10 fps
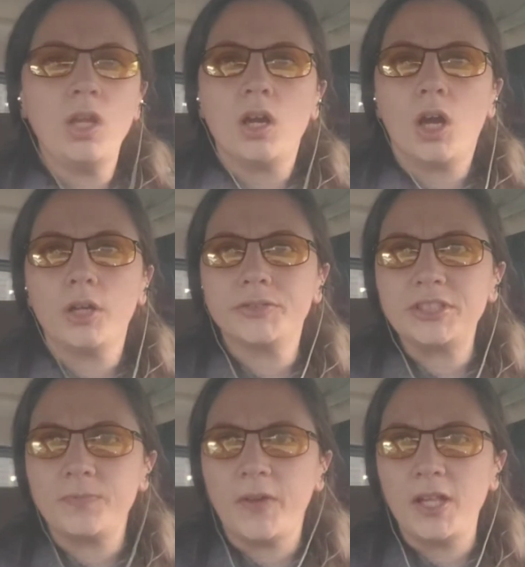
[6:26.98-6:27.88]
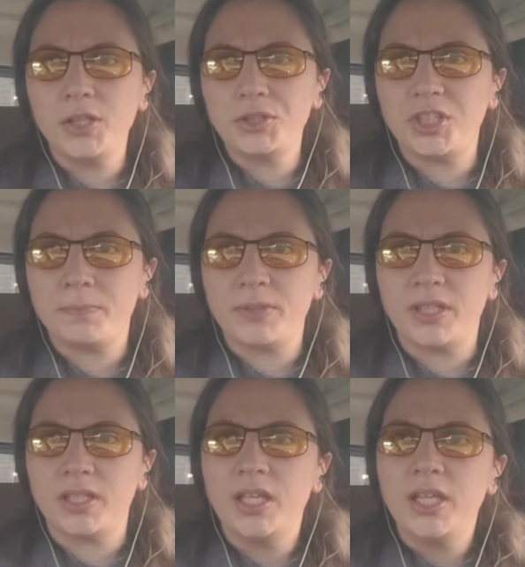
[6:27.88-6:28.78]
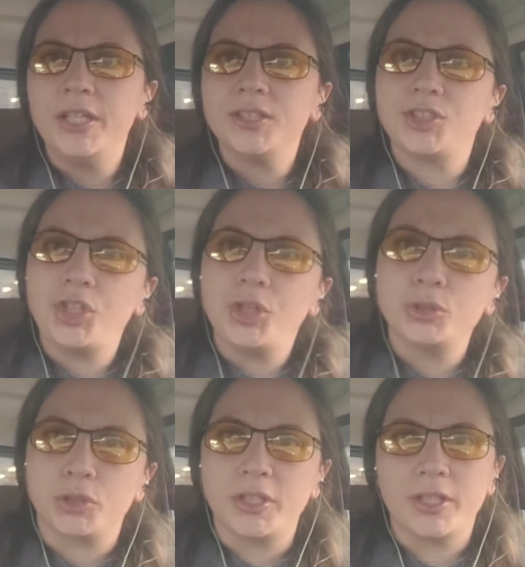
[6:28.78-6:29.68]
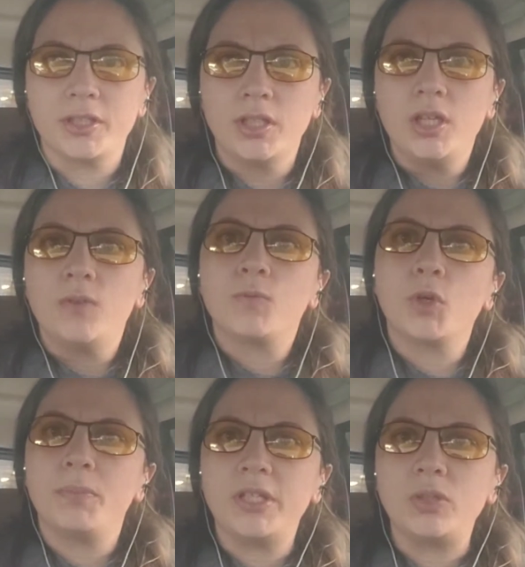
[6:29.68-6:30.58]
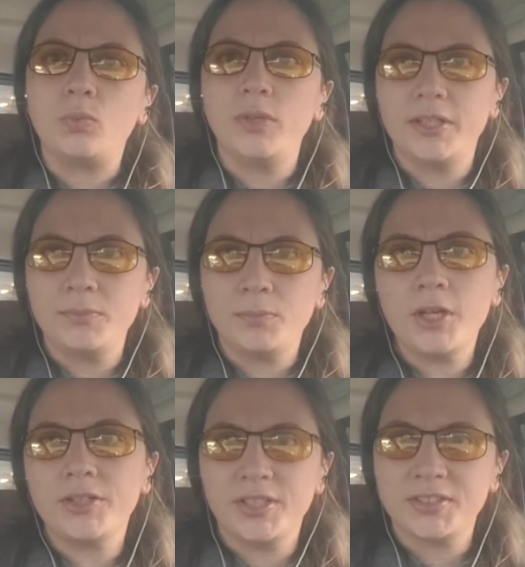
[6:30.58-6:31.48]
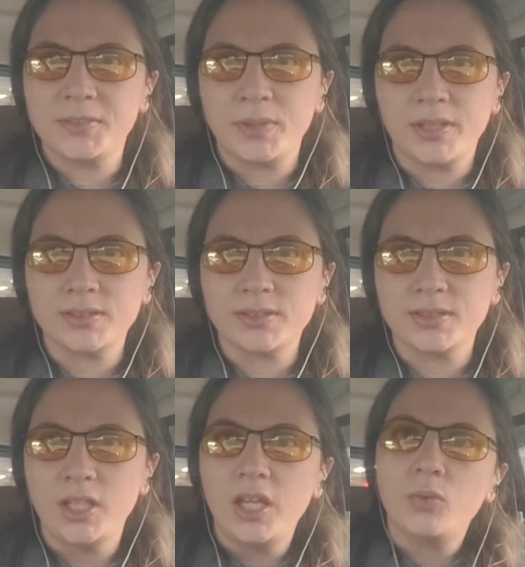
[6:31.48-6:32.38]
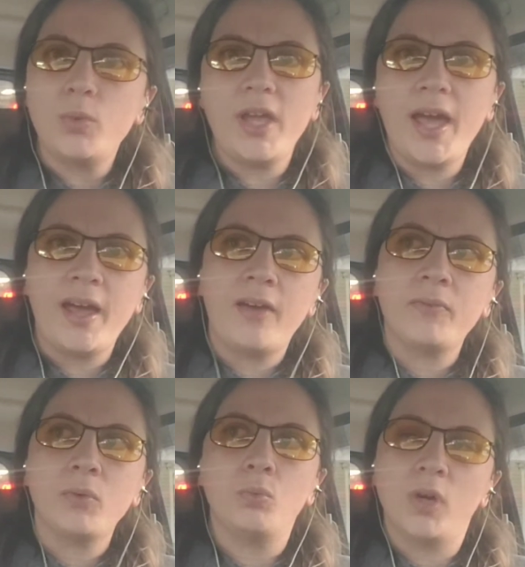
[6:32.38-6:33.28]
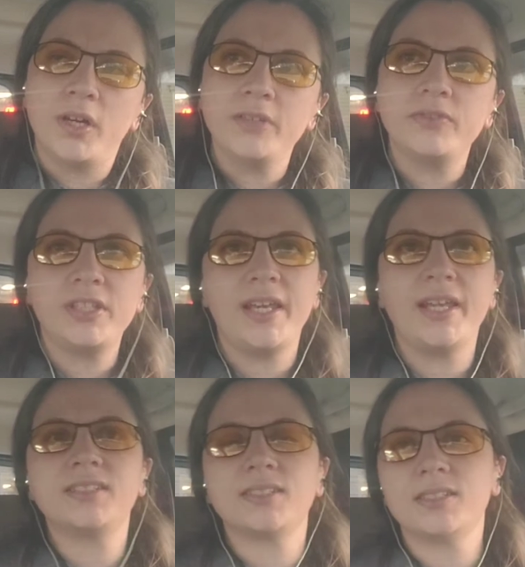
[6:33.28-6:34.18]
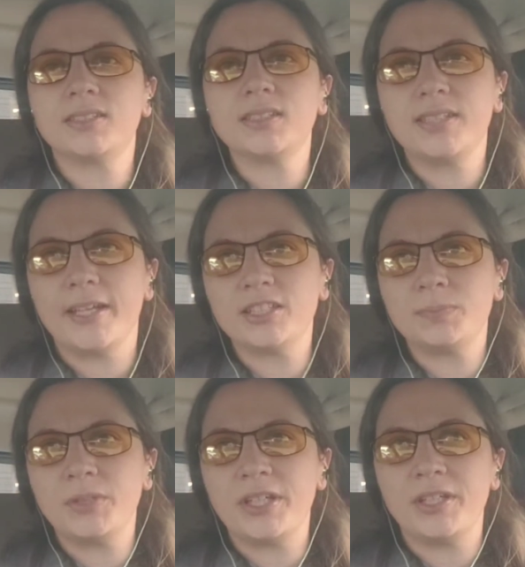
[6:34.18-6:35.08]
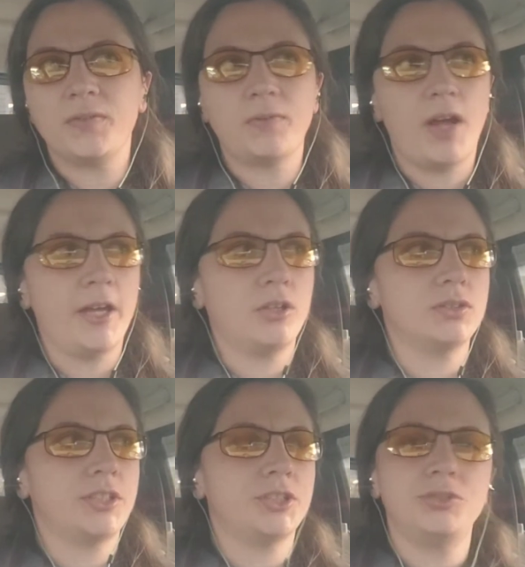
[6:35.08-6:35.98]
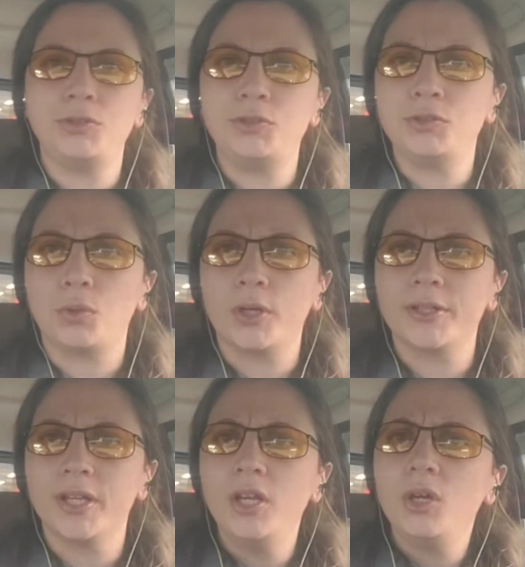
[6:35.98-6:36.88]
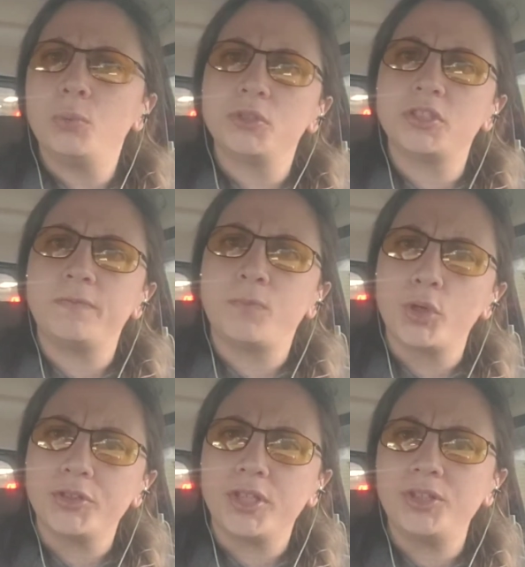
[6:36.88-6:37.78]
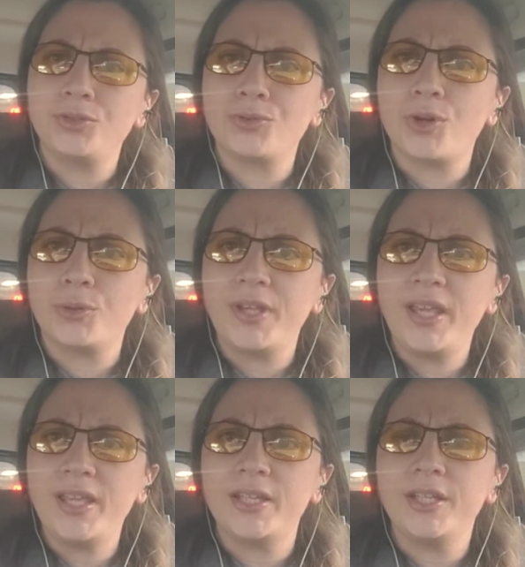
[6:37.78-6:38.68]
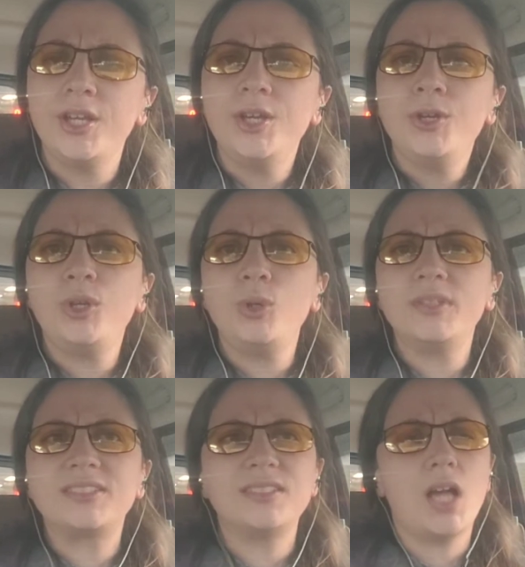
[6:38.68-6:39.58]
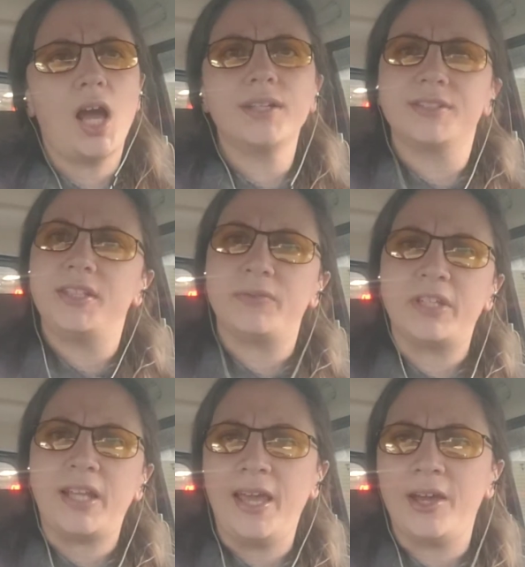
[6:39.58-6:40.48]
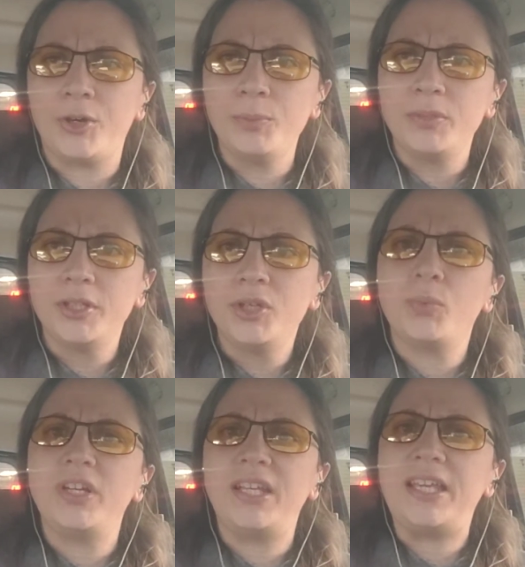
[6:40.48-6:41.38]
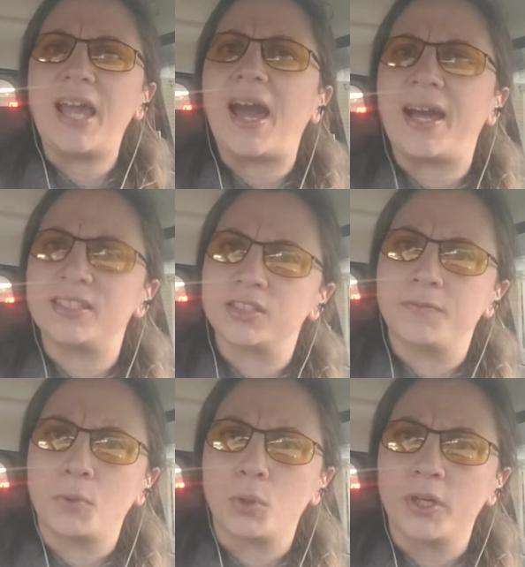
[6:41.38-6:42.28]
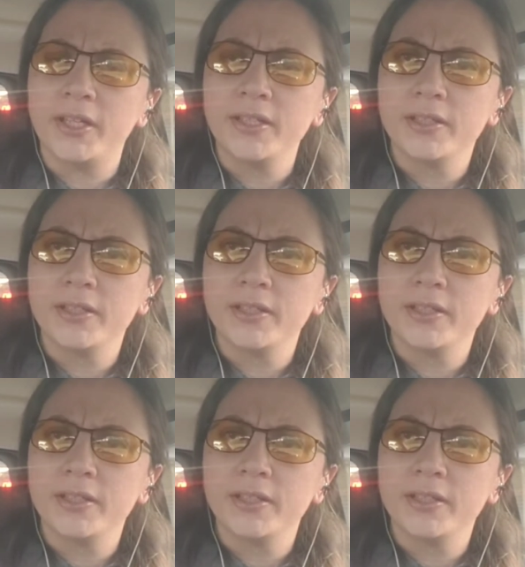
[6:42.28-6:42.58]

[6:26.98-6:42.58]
are disfellowshipping children for being willing participants. We have one of the cases that has been filed in New York was a 14-year-old kid who was not given help when he asked for it.